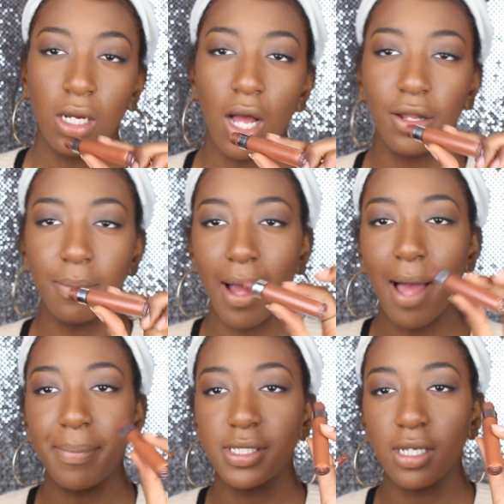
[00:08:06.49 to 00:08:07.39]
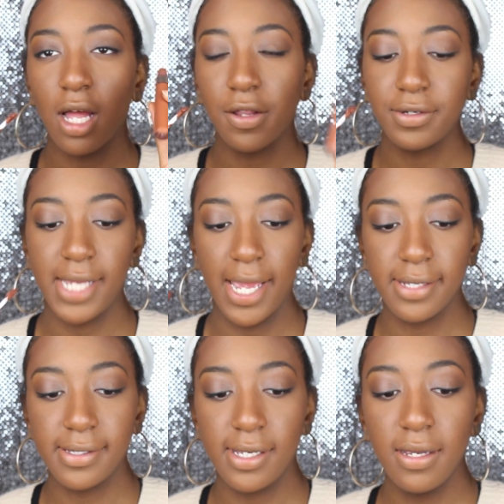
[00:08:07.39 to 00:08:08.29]
ColourPop. It's the color
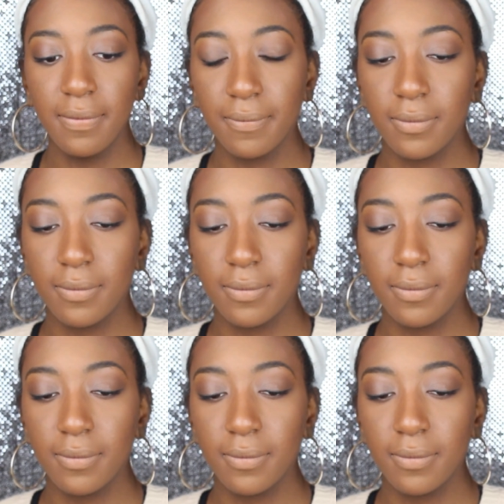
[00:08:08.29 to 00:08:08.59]
Tansy.